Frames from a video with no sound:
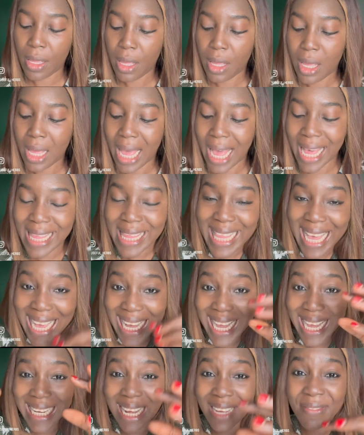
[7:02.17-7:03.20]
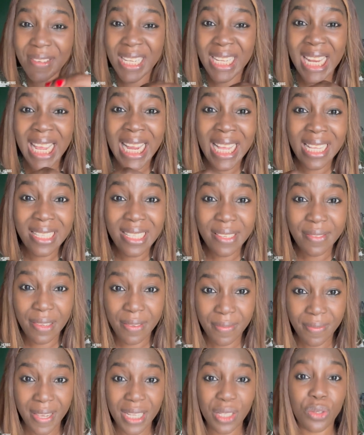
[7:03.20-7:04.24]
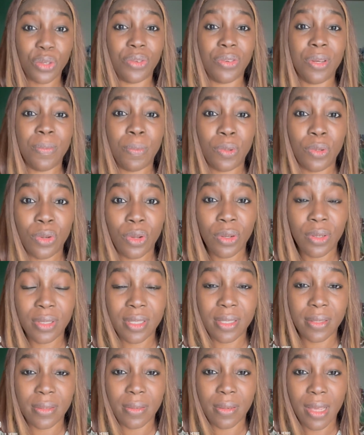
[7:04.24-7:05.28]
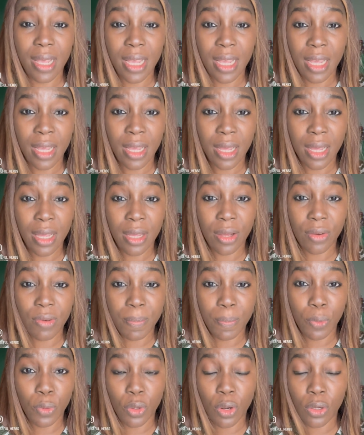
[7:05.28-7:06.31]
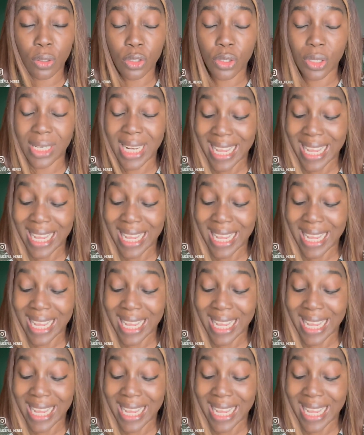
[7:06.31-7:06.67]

And that can have a negative effect on reproduction.